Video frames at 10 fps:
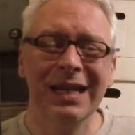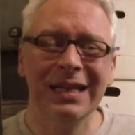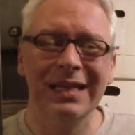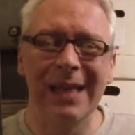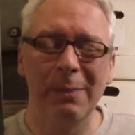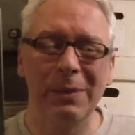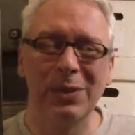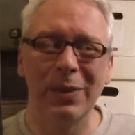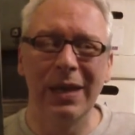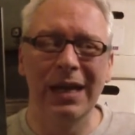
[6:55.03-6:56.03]
set
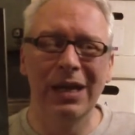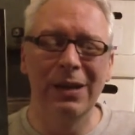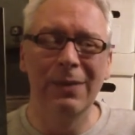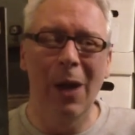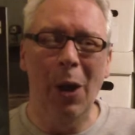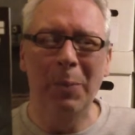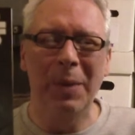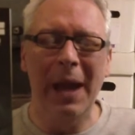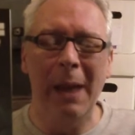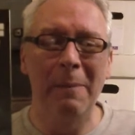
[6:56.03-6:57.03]
between New Hope
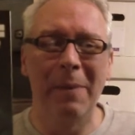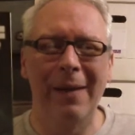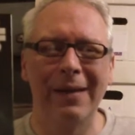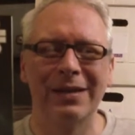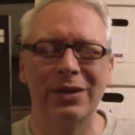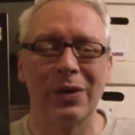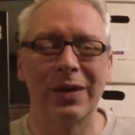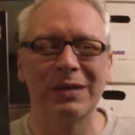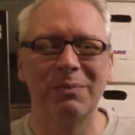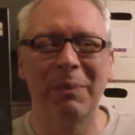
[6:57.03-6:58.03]
and Empire
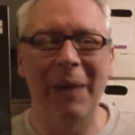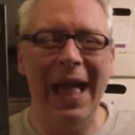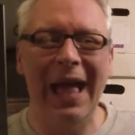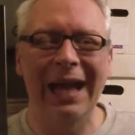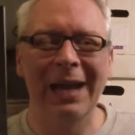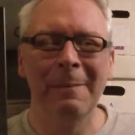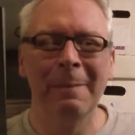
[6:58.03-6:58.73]
Strikes Back.